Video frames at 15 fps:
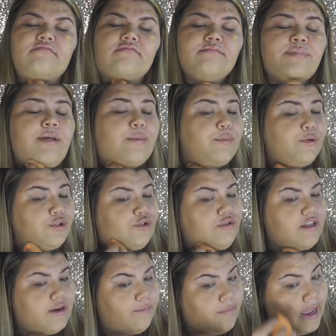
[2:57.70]
people do
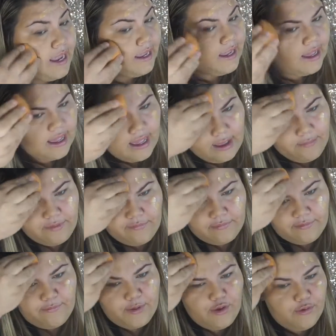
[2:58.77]
their makeup and
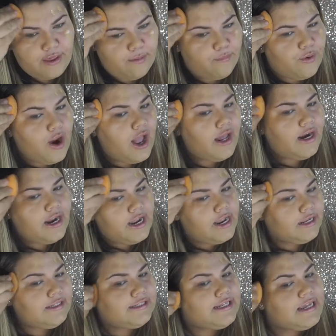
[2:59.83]
reviewing
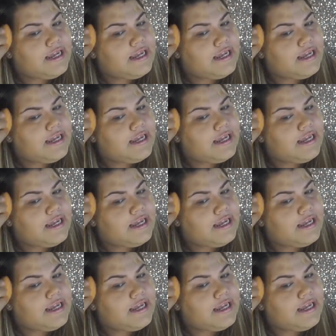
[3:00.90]
products.